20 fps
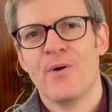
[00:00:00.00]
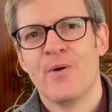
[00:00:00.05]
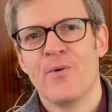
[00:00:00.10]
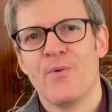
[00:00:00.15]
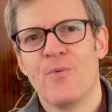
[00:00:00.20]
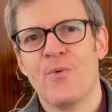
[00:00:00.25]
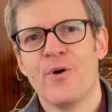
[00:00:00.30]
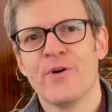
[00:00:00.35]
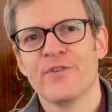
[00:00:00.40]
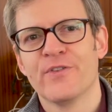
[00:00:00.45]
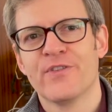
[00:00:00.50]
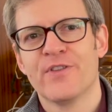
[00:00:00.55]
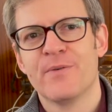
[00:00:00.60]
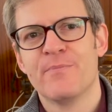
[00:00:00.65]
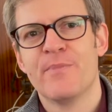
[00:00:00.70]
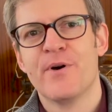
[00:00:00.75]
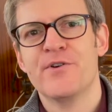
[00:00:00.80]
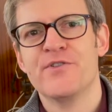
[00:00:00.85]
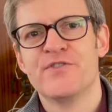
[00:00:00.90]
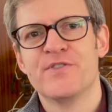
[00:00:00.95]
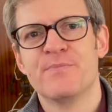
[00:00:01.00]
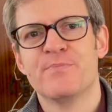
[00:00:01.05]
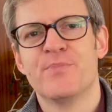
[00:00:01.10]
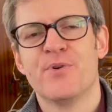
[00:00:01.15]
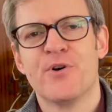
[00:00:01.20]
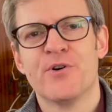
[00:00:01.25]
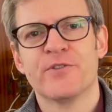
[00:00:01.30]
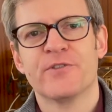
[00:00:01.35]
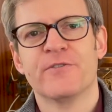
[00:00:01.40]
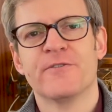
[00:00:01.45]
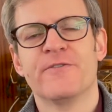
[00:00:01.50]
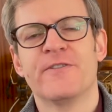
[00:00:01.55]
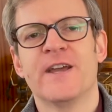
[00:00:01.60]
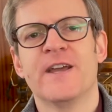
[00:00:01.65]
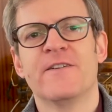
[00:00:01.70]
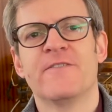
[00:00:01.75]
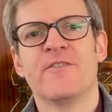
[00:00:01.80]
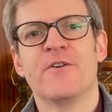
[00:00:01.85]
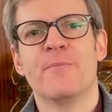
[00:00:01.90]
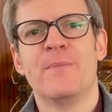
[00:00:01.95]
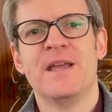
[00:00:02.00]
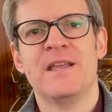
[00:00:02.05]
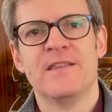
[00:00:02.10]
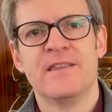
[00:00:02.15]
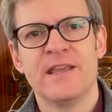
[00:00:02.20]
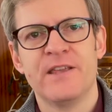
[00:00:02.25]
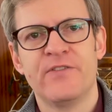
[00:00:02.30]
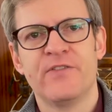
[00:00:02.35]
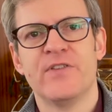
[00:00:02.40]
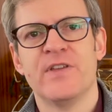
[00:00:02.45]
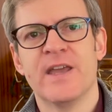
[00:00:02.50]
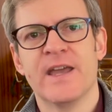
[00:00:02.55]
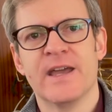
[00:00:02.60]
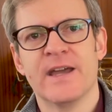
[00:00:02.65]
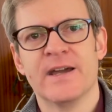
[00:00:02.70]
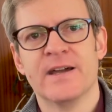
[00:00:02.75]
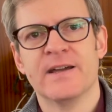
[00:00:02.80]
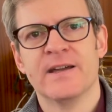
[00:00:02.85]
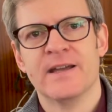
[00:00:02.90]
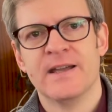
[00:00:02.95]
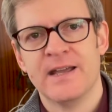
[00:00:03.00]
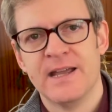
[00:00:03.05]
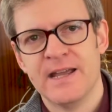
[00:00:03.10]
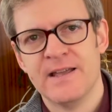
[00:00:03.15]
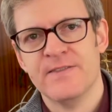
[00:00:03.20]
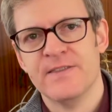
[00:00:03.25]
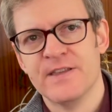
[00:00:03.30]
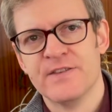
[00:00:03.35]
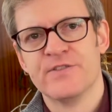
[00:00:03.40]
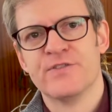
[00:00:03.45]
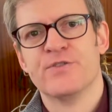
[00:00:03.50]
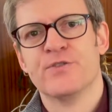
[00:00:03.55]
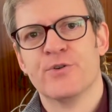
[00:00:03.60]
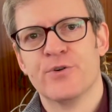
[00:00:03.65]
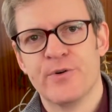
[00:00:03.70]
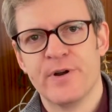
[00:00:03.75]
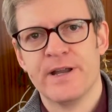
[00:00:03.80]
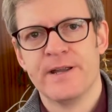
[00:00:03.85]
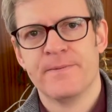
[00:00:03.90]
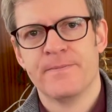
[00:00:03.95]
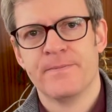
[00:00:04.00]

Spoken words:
what's the most important thing for me this year in this story?